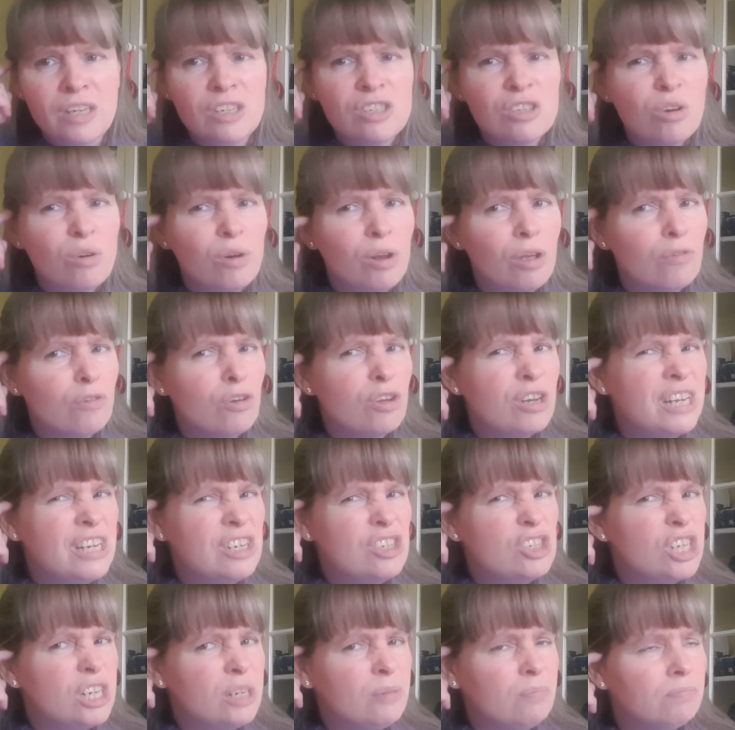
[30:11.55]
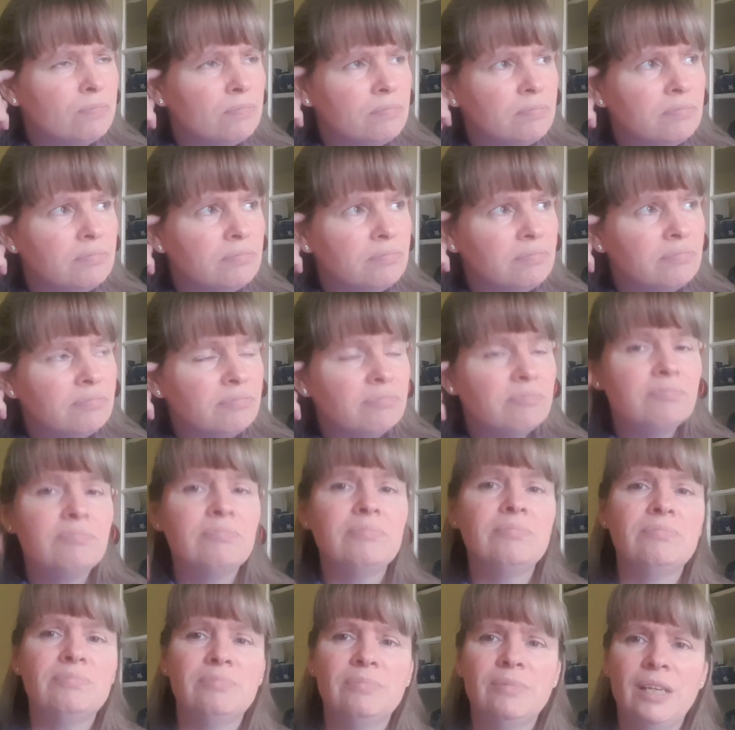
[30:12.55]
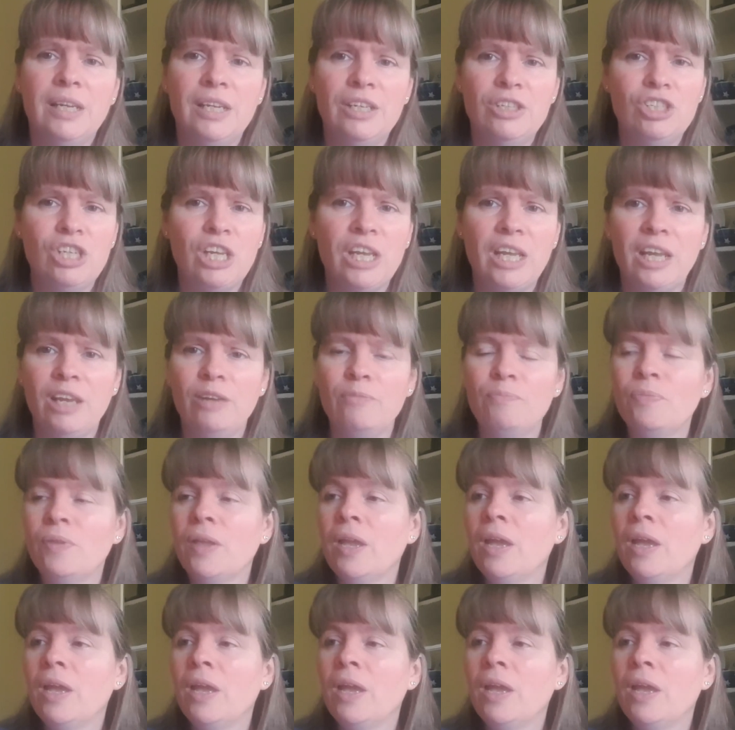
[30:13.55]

Sorry, I've got an itchy ear.